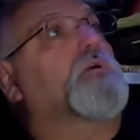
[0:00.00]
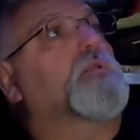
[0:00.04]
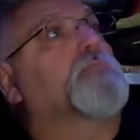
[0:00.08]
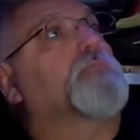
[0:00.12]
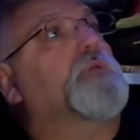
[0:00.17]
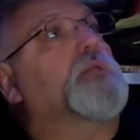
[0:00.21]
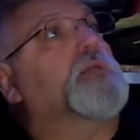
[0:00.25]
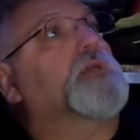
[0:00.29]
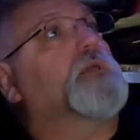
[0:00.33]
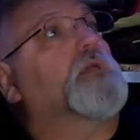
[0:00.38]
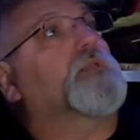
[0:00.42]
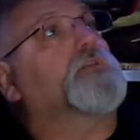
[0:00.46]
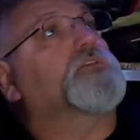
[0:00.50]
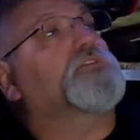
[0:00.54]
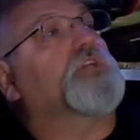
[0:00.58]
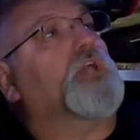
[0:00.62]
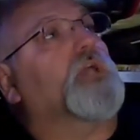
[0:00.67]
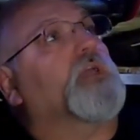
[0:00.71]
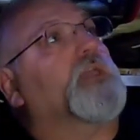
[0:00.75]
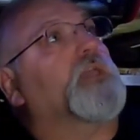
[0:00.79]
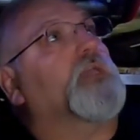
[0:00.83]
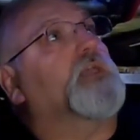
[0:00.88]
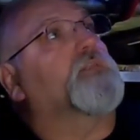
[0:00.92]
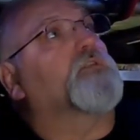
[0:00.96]
going to be
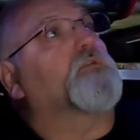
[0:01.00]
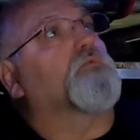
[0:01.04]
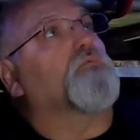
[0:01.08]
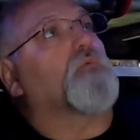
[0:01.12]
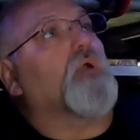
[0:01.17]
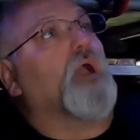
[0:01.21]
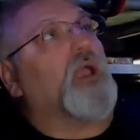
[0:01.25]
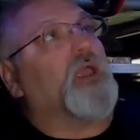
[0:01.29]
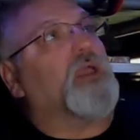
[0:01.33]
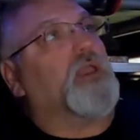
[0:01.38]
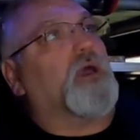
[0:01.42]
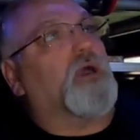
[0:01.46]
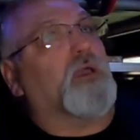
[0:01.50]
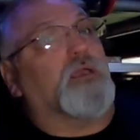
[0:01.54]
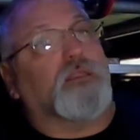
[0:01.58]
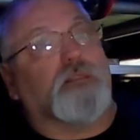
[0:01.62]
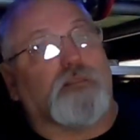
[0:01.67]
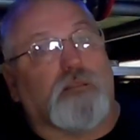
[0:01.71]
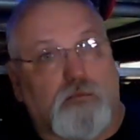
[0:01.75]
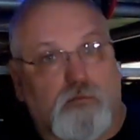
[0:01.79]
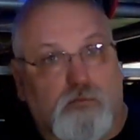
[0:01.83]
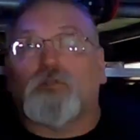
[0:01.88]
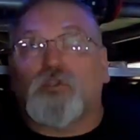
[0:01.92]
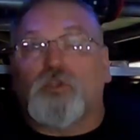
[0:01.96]
checking the ride
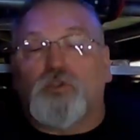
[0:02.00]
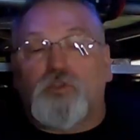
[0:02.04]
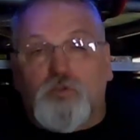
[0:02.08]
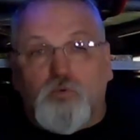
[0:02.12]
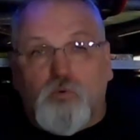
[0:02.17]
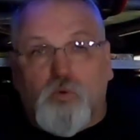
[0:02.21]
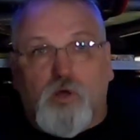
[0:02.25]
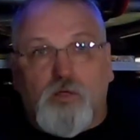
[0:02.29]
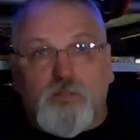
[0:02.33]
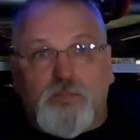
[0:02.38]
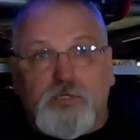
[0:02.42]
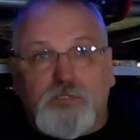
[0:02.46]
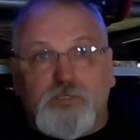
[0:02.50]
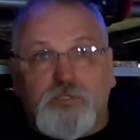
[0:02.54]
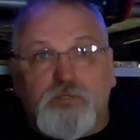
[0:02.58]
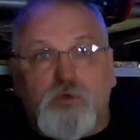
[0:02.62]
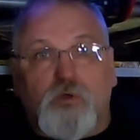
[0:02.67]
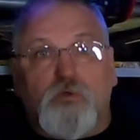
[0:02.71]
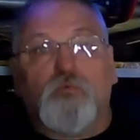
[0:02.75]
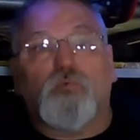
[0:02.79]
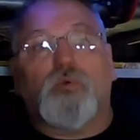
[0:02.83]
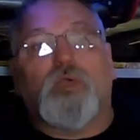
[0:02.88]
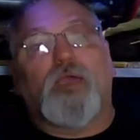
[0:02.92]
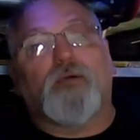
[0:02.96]
height. To do all this
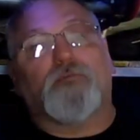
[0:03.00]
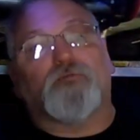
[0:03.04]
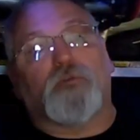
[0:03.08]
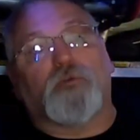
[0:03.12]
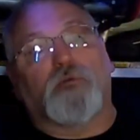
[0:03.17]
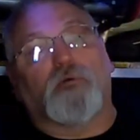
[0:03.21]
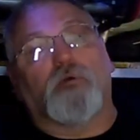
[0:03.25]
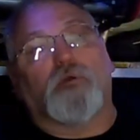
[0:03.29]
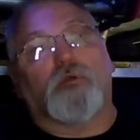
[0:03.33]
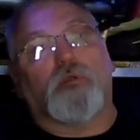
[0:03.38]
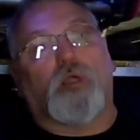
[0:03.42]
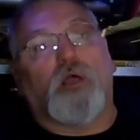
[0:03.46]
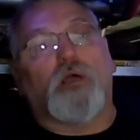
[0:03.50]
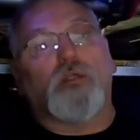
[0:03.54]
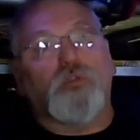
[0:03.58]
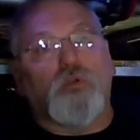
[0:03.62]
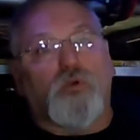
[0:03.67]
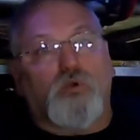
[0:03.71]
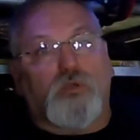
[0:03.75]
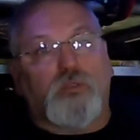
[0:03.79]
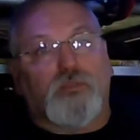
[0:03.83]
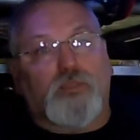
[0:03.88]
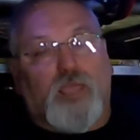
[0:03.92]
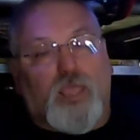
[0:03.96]
though, we have to
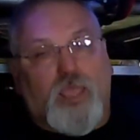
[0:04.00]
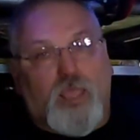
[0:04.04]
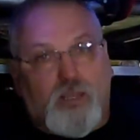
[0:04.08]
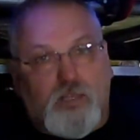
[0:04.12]
unhook the